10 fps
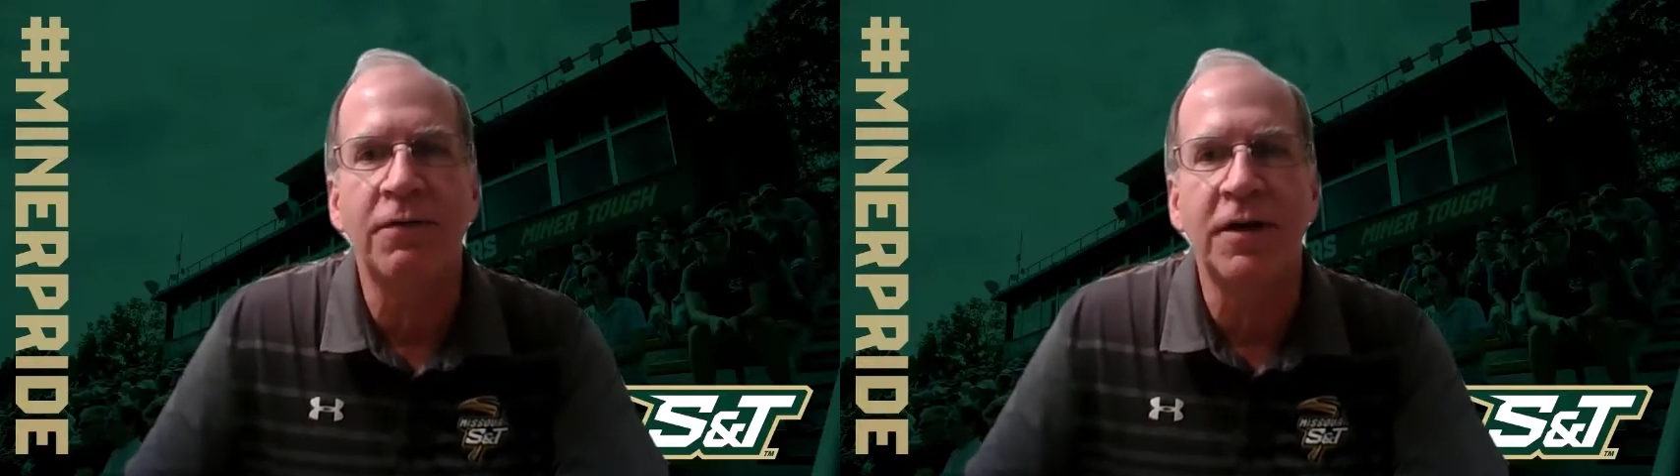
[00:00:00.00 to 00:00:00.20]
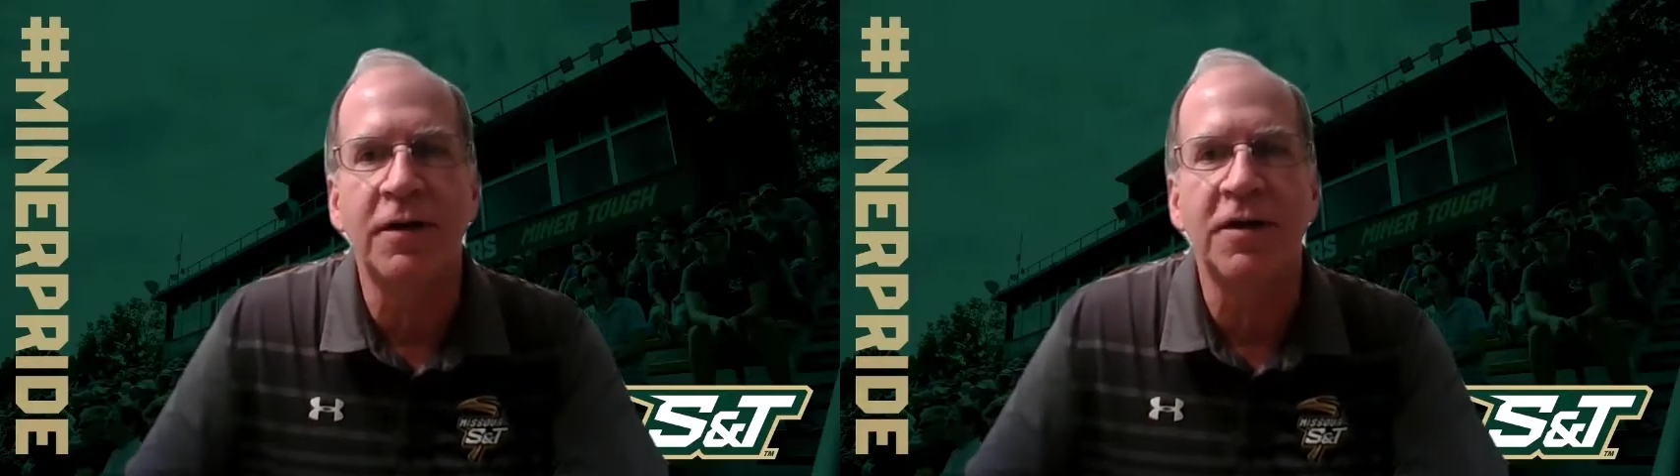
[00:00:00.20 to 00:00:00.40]

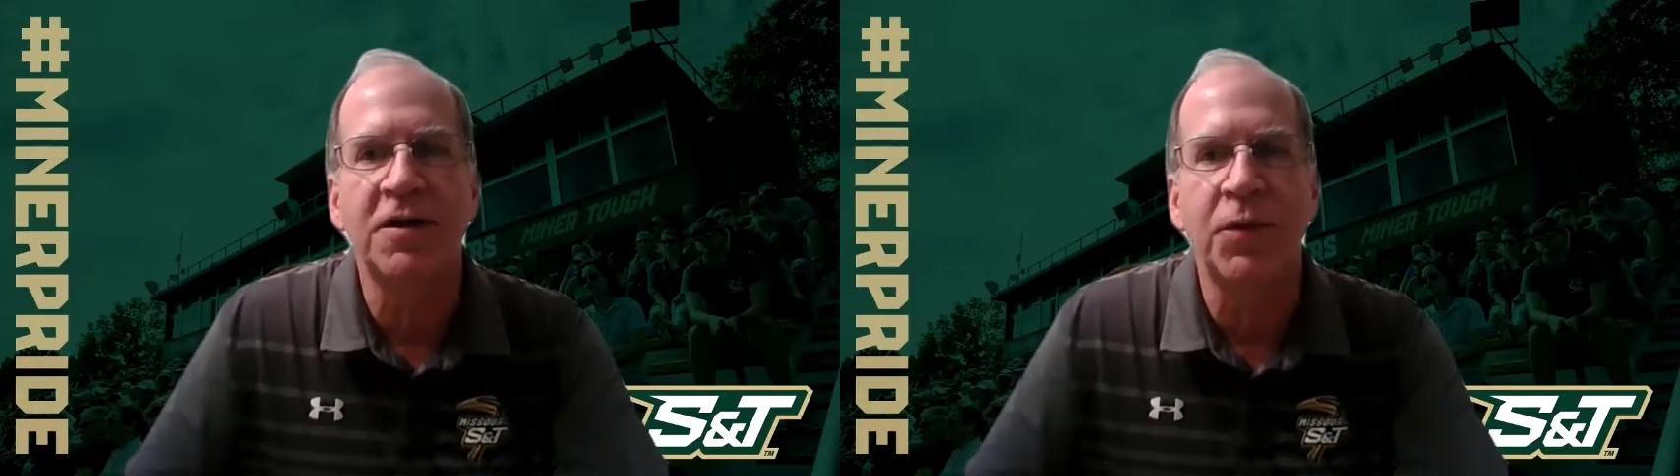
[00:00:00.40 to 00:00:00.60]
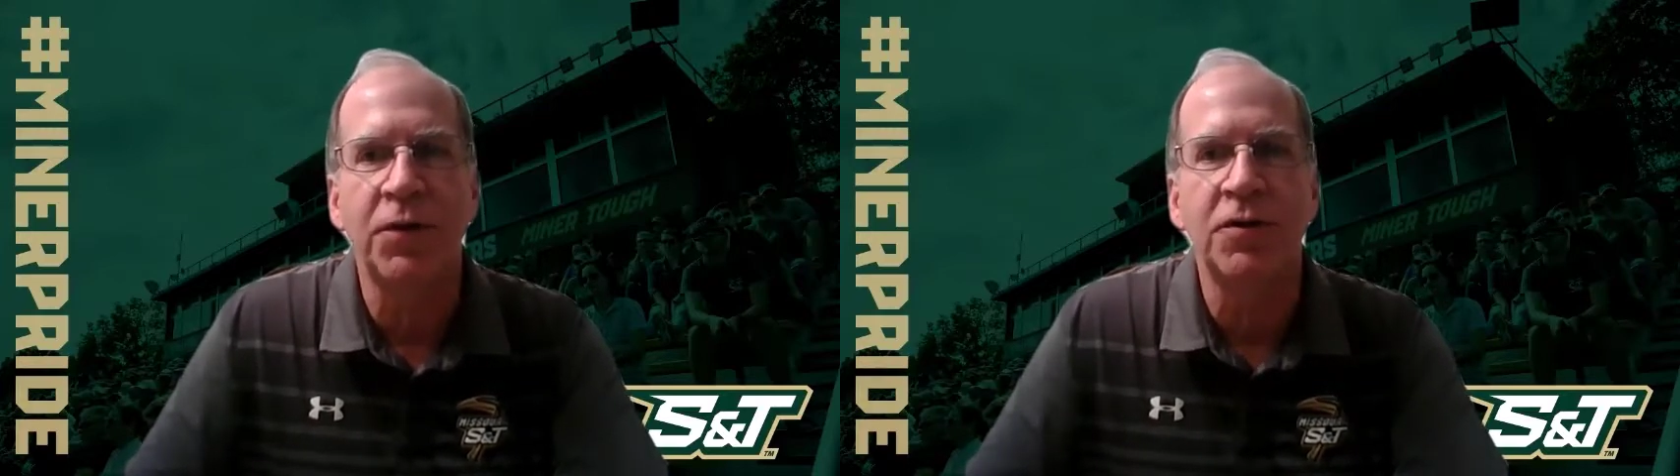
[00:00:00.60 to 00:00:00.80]
in
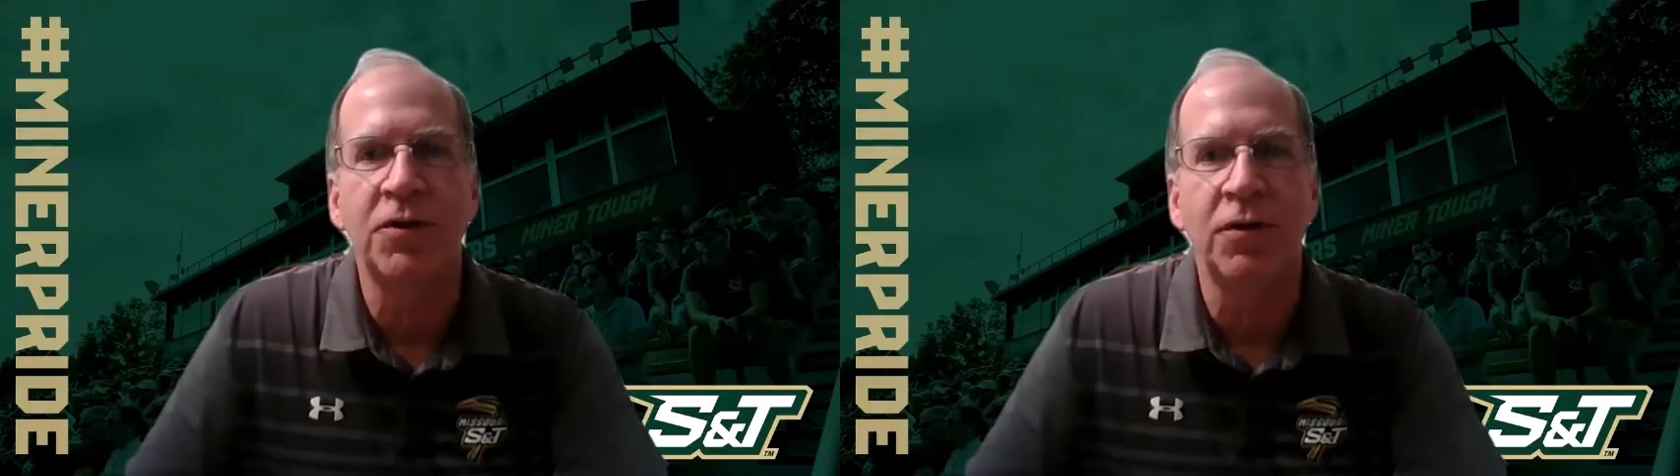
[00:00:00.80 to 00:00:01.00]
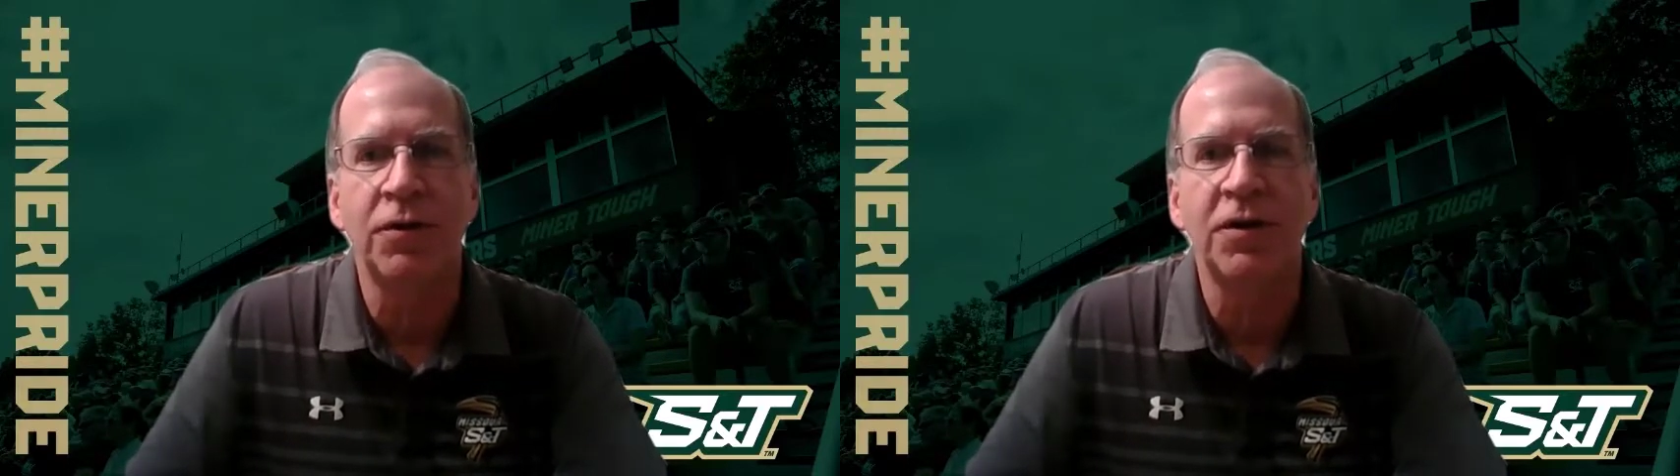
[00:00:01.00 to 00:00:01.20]

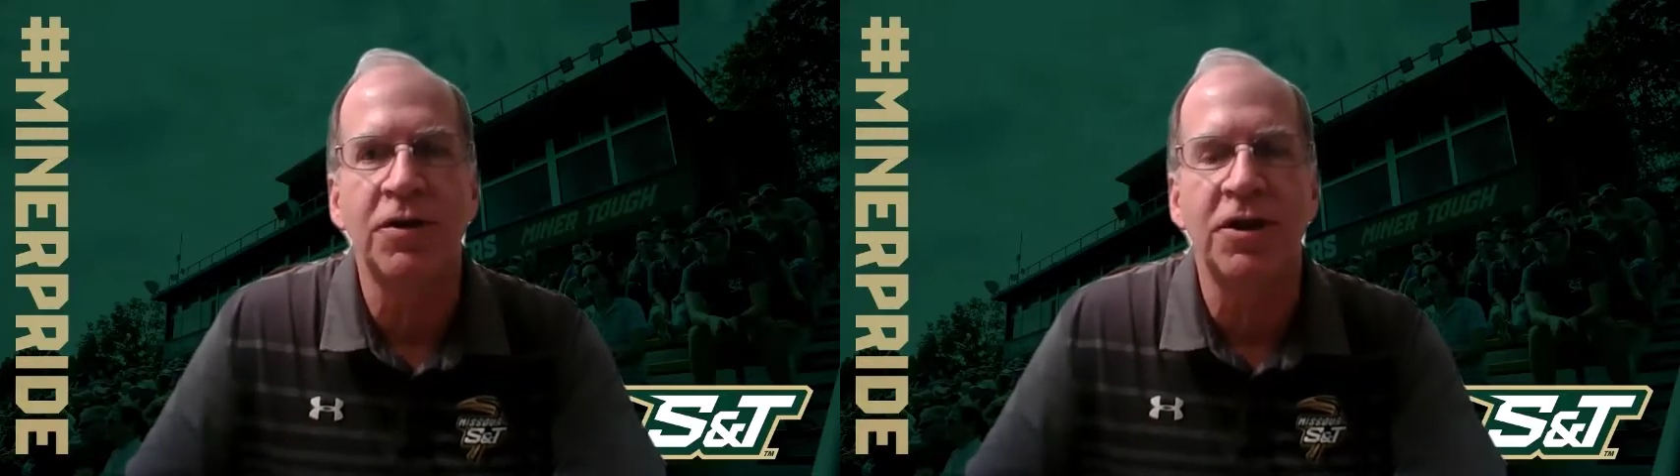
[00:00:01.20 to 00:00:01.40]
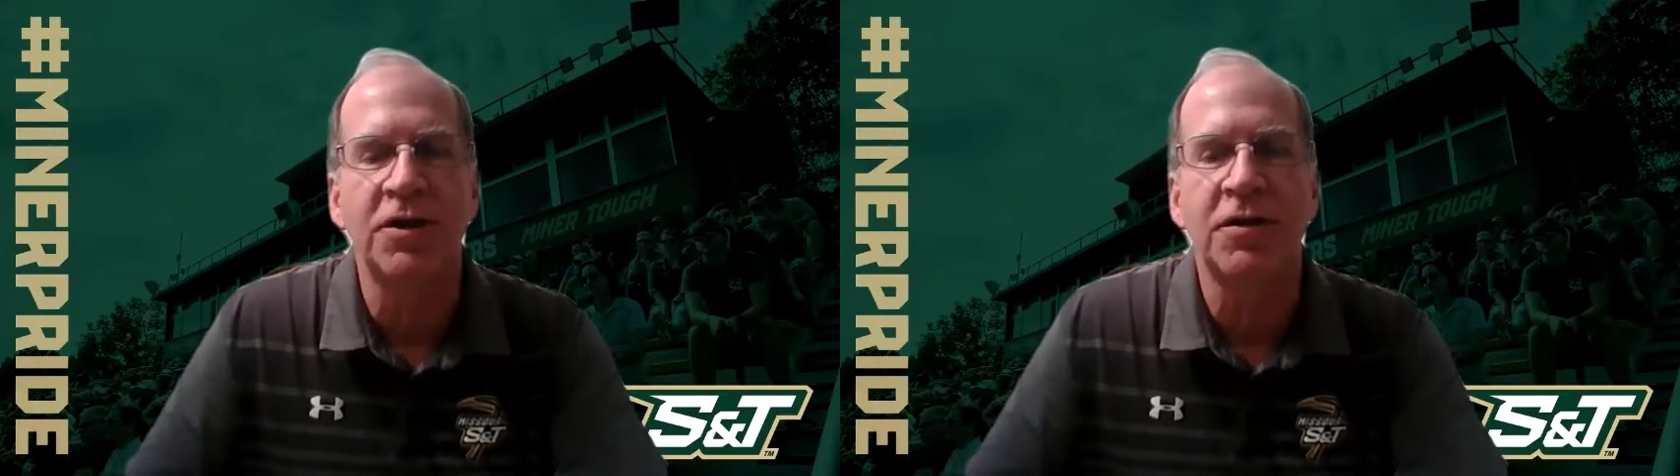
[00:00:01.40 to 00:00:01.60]
experiential learning,
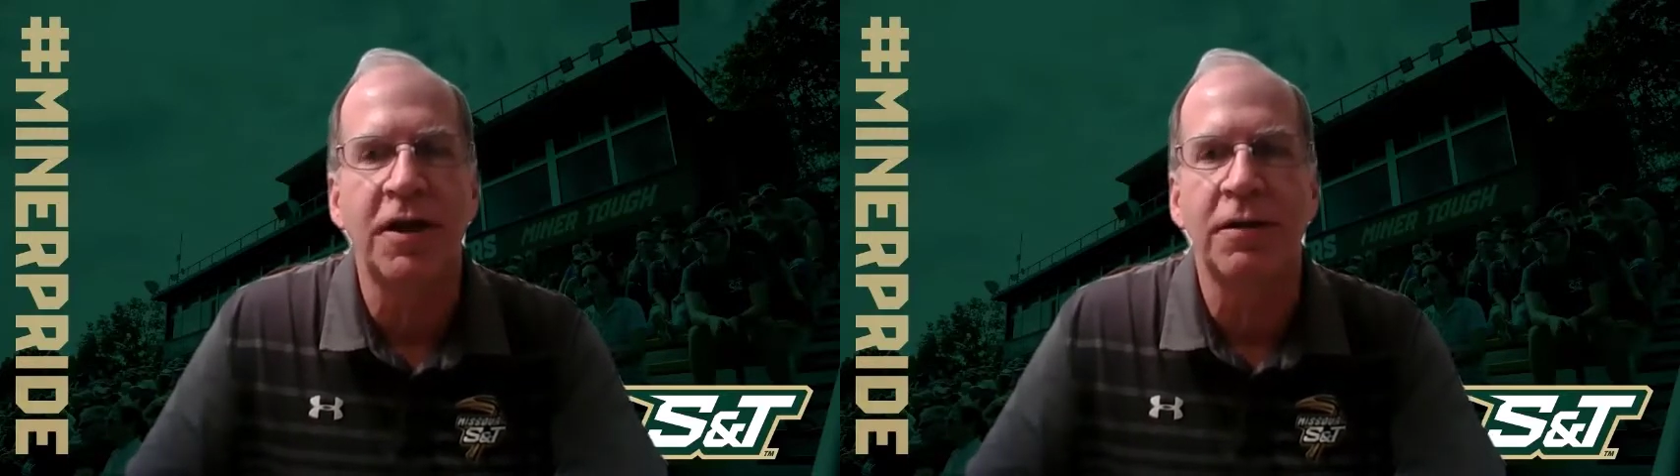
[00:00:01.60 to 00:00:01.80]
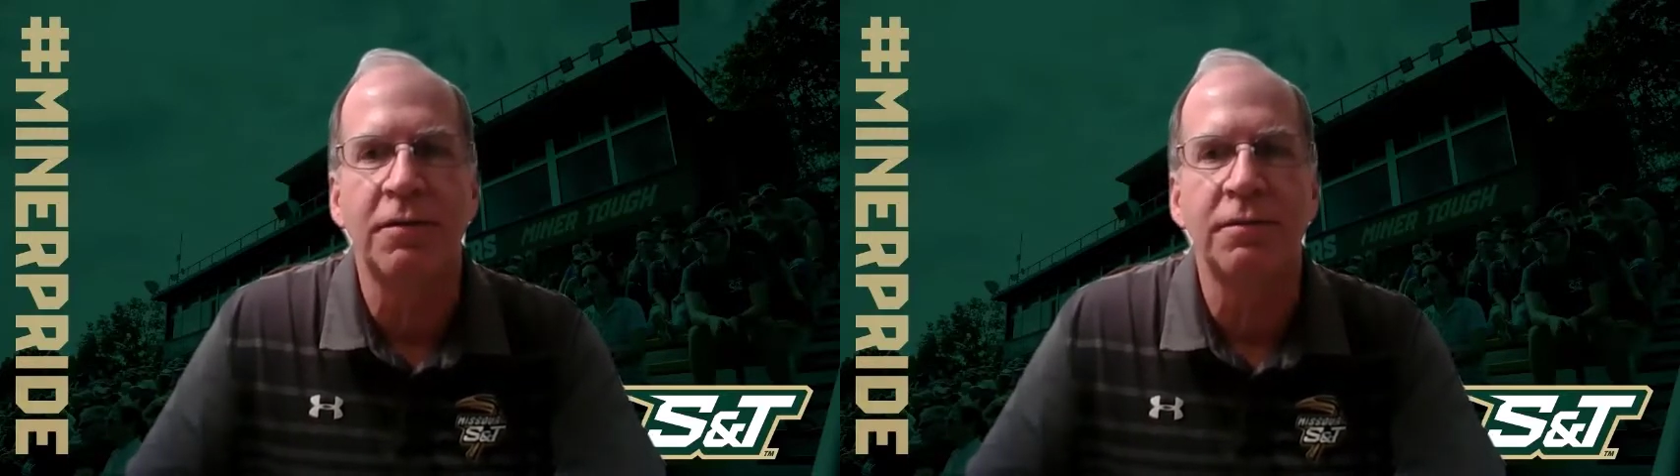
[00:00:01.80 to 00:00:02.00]
just like